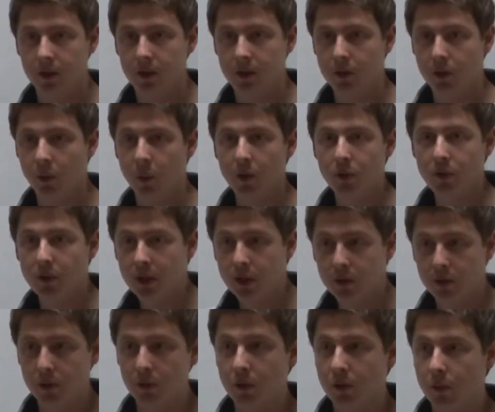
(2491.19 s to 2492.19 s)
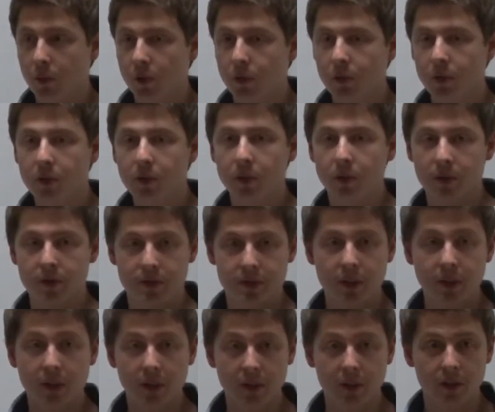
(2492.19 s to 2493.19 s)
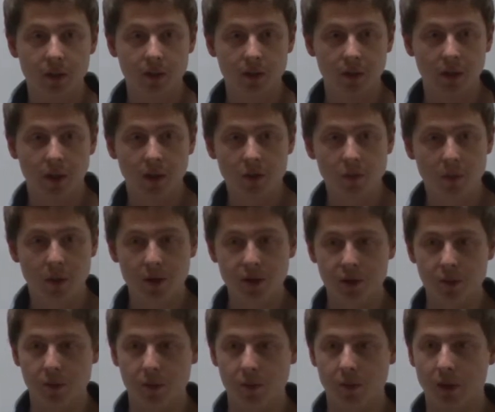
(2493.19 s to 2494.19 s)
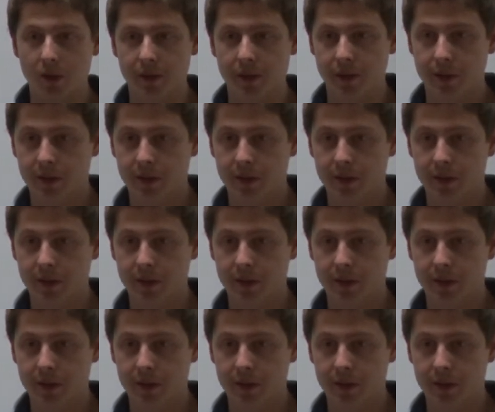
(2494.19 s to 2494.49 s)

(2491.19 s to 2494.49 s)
So what do I need to do? What do I need to consider? All possible what?